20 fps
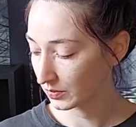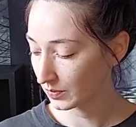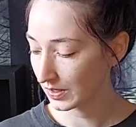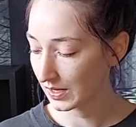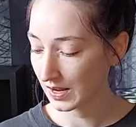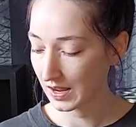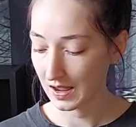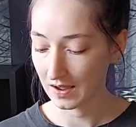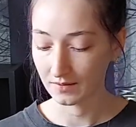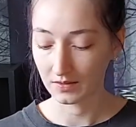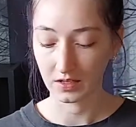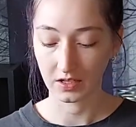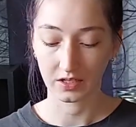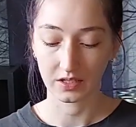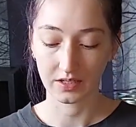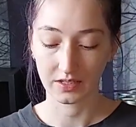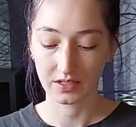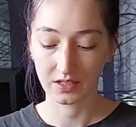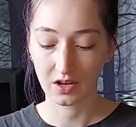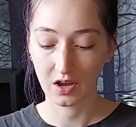one I have here
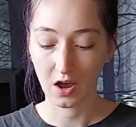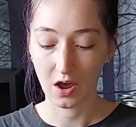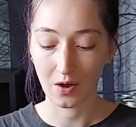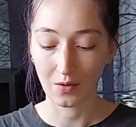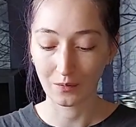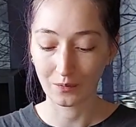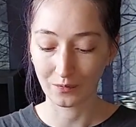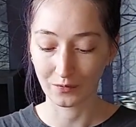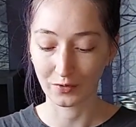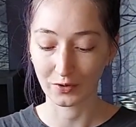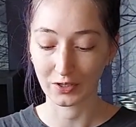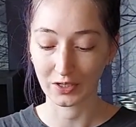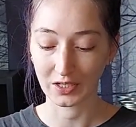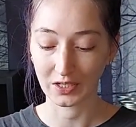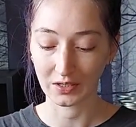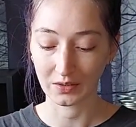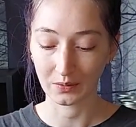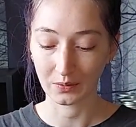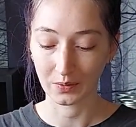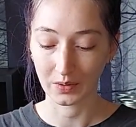is
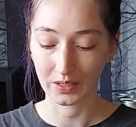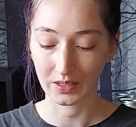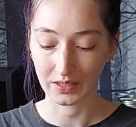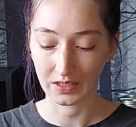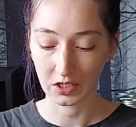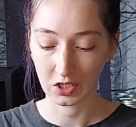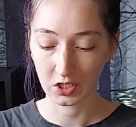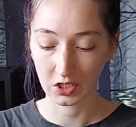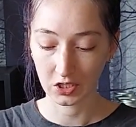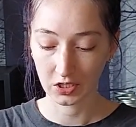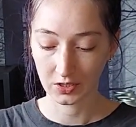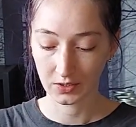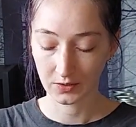Comfrey, which